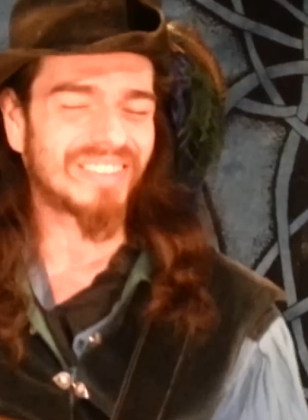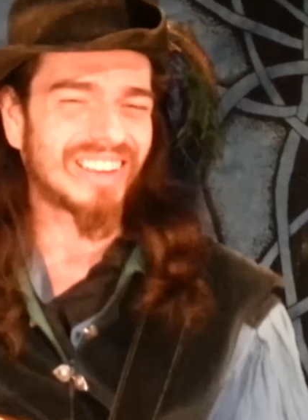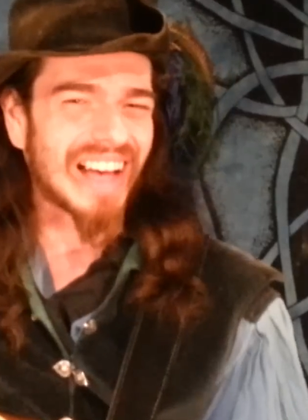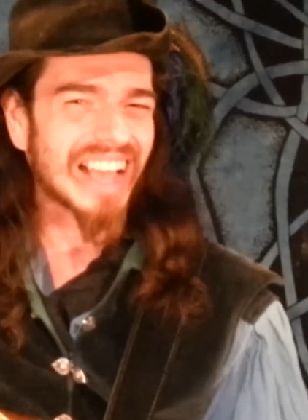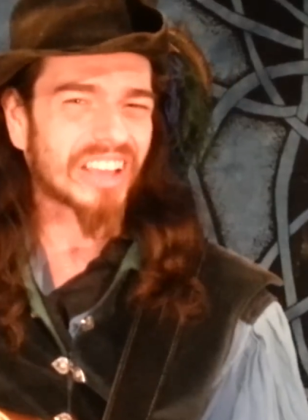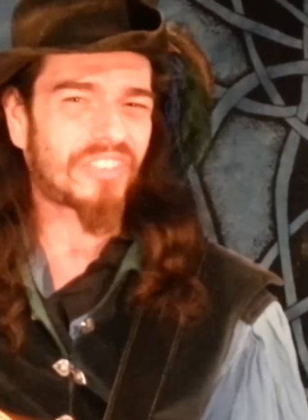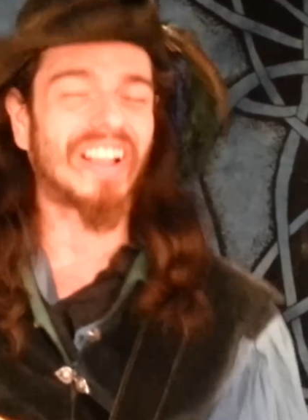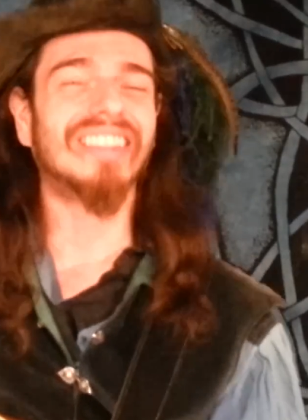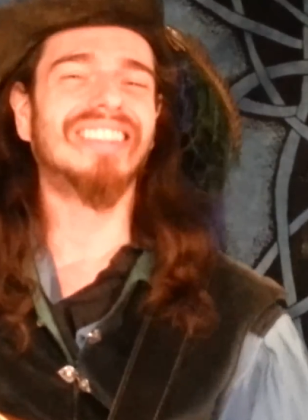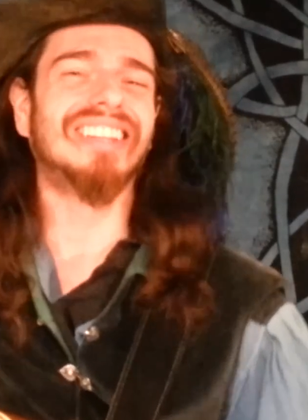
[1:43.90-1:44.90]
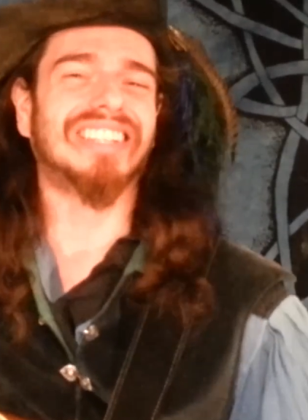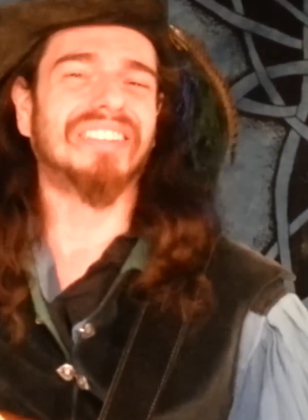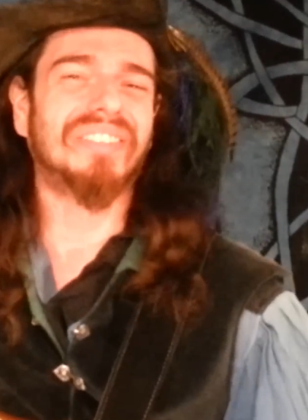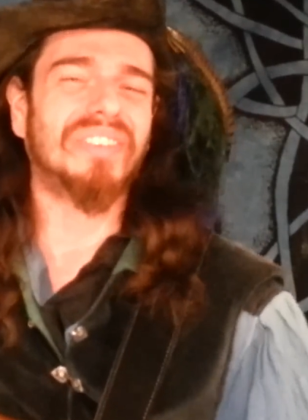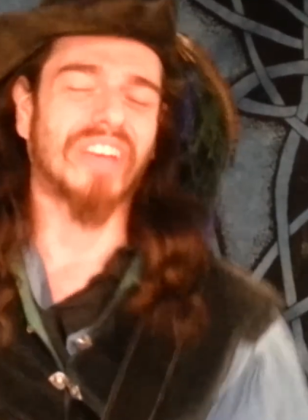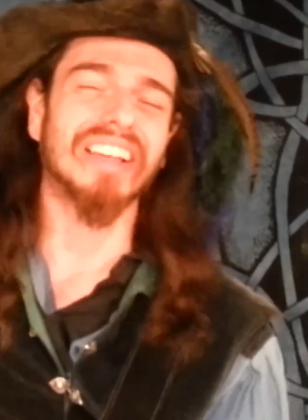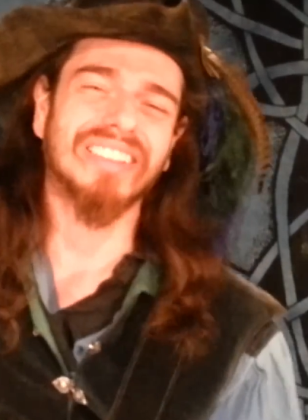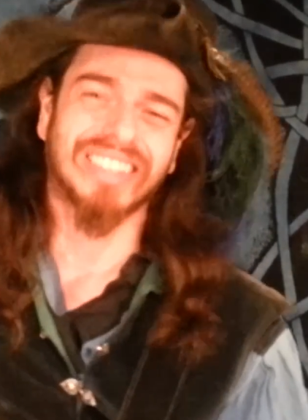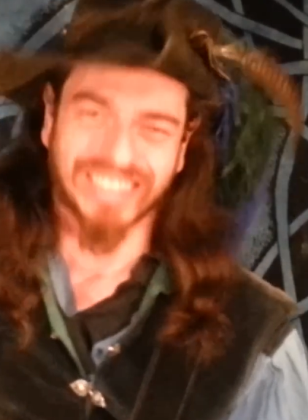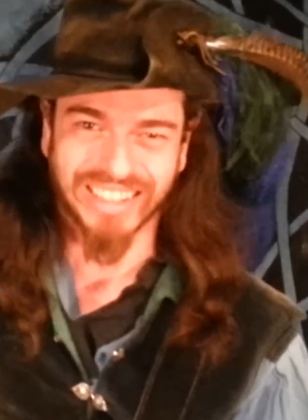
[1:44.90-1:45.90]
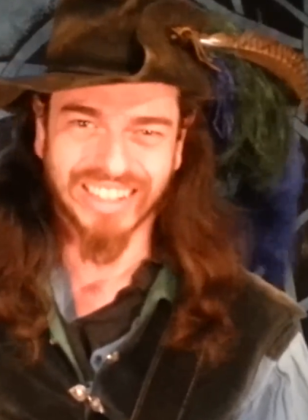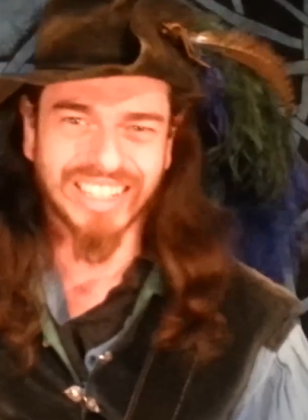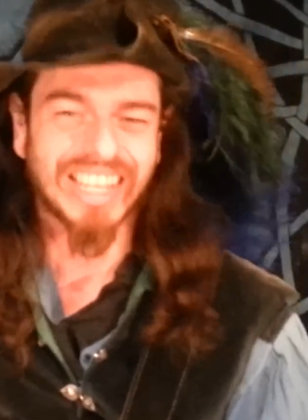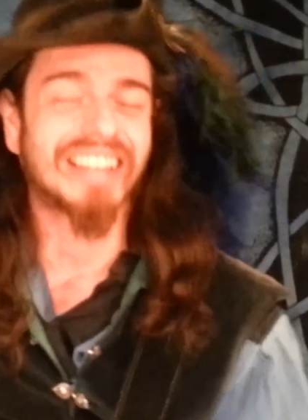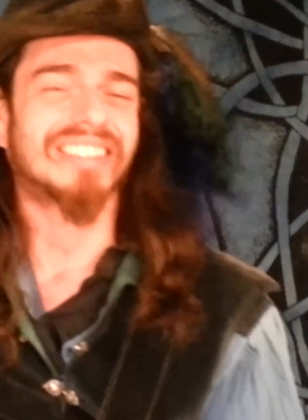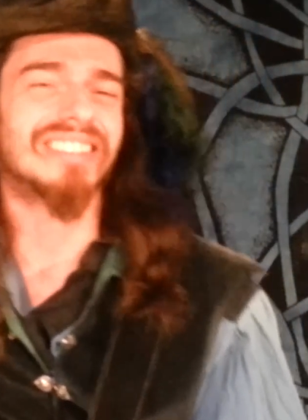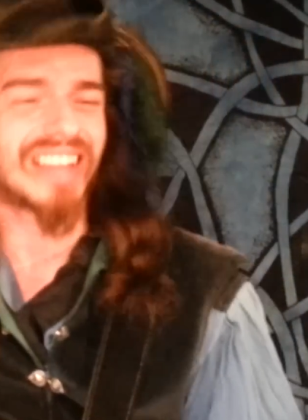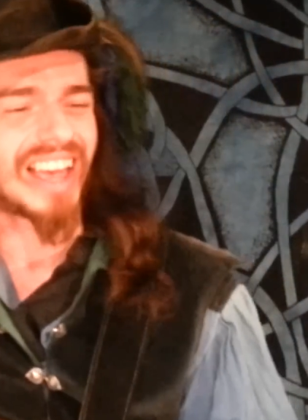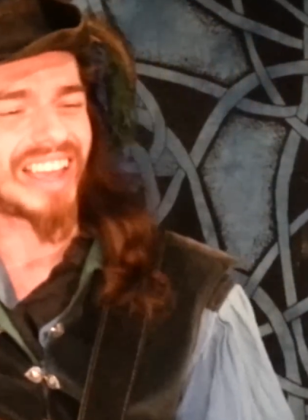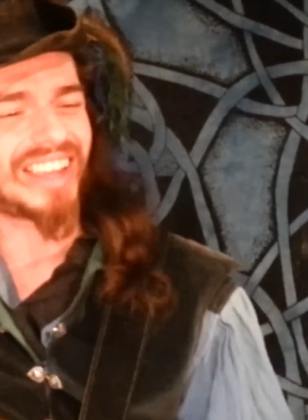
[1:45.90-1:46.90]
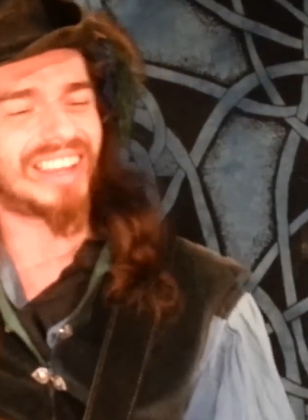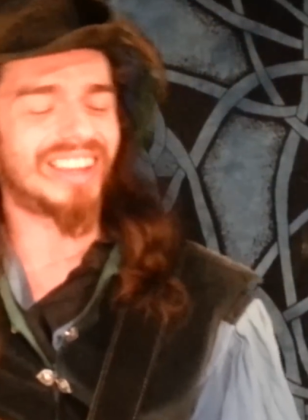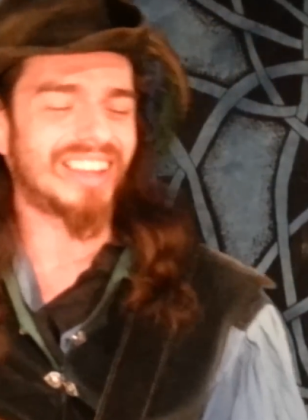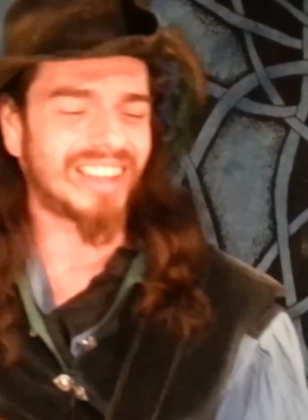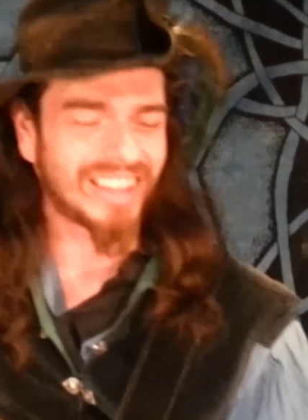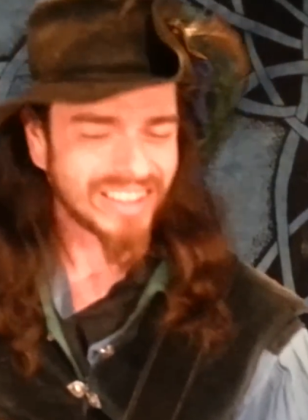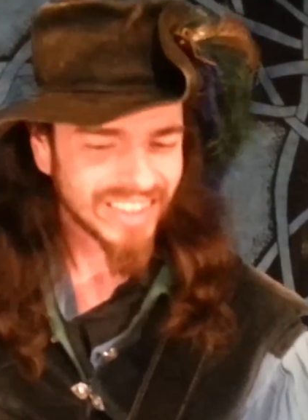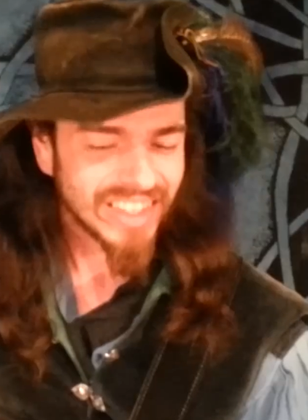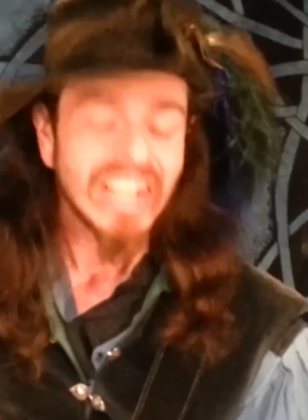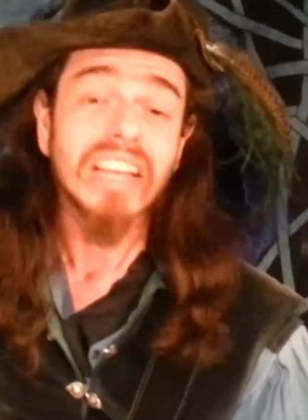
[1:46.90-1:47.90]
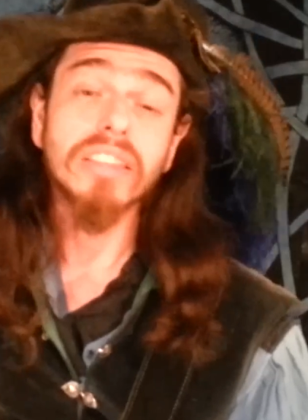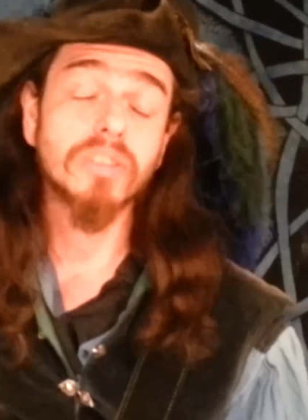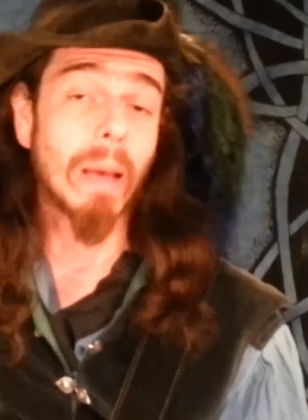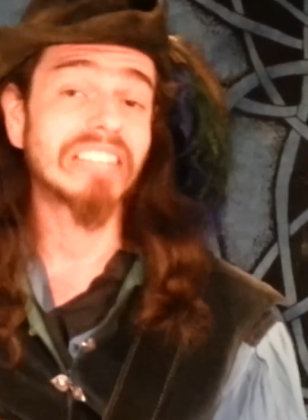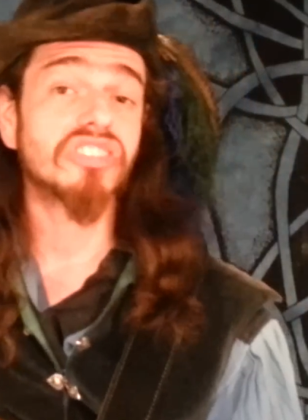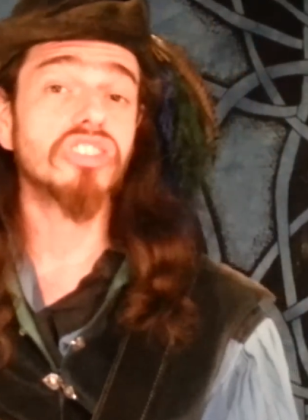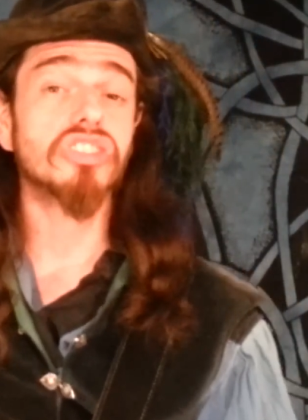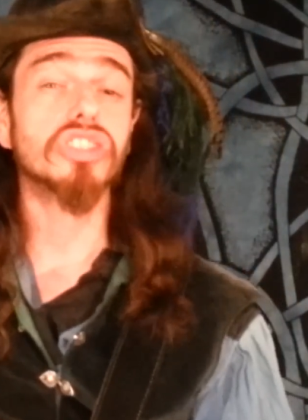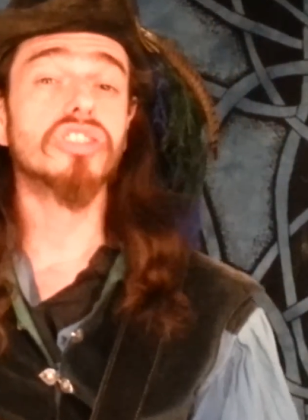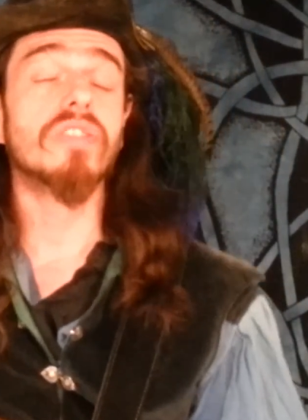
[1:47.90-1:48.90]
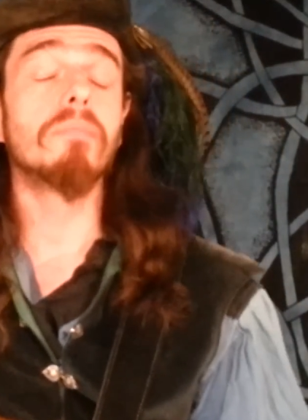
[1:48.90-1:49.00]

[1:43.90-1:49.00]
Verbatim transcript: the whack, for the diddle, for the diddle, the up and tie. There's passengers